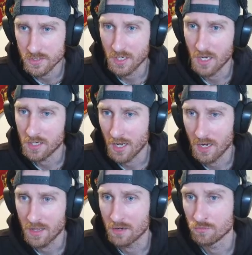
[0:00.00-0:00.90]
again, kind
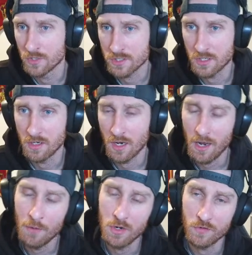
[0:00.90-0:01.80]
of that risky,
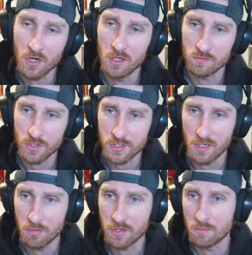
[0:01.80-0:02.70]
I wouldn't even call it risky,
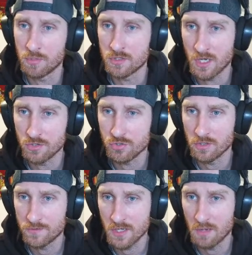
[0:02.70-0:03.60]
but the potential
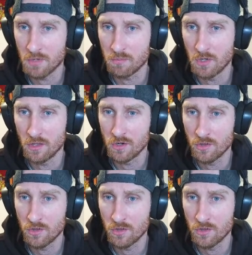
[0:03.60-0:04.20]
of Ted McMillan.